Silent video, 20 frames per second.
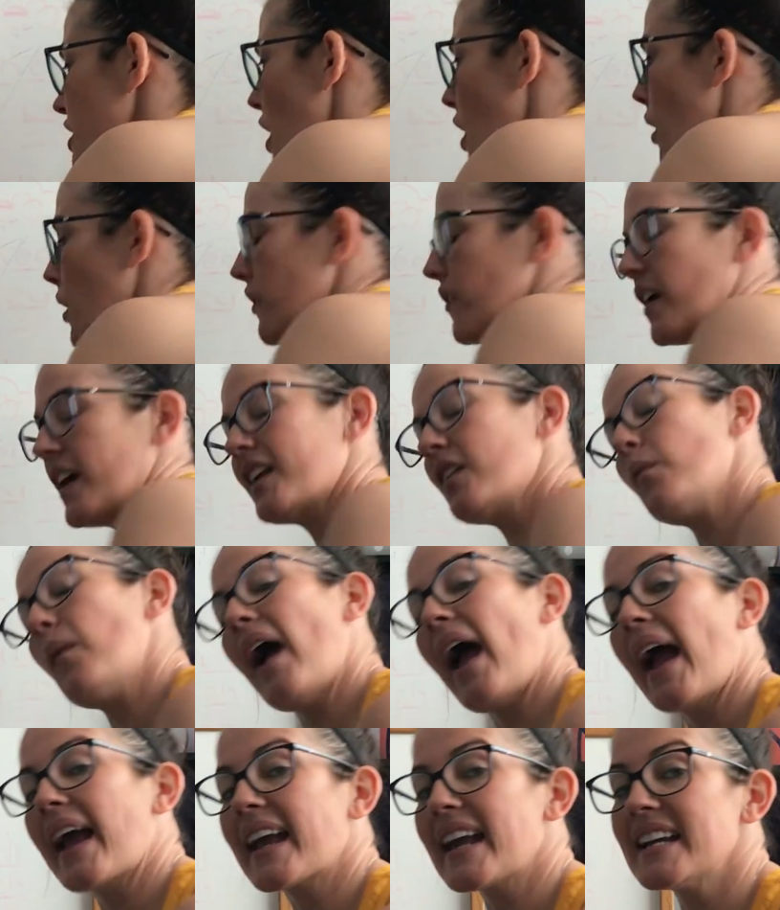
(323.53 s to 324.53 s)
know it right
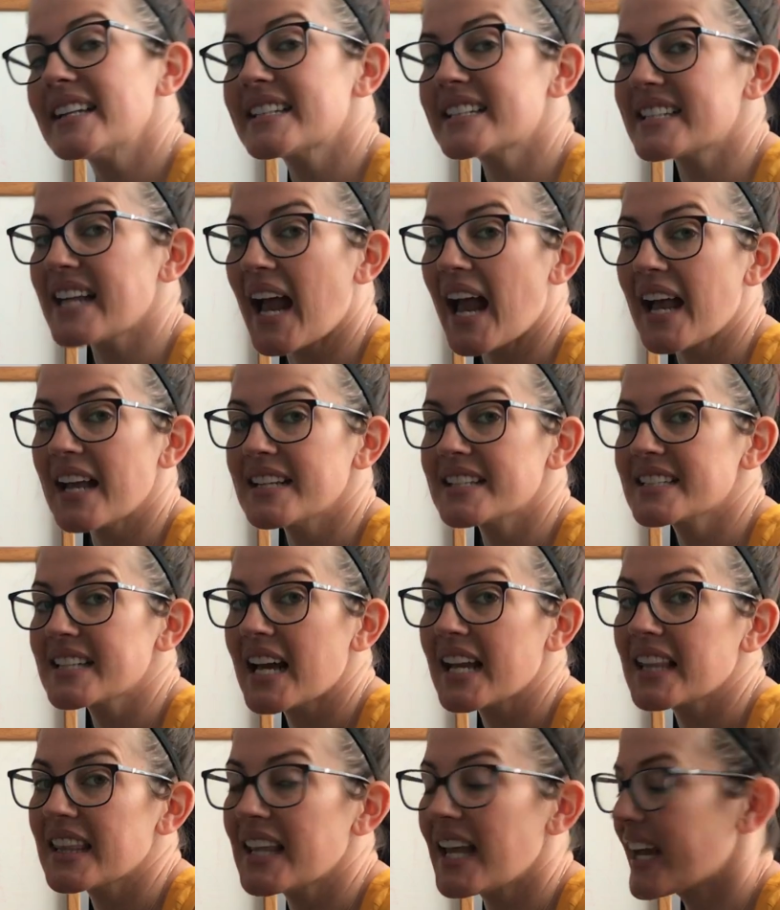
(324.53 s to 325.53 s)
away. It says
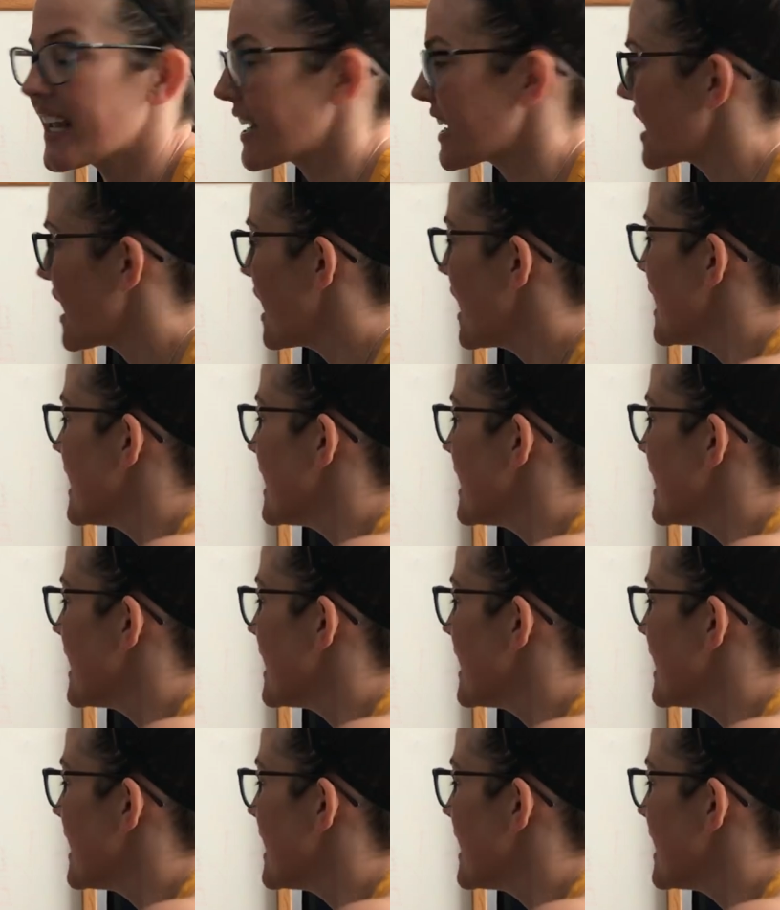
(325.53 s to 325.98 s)
like.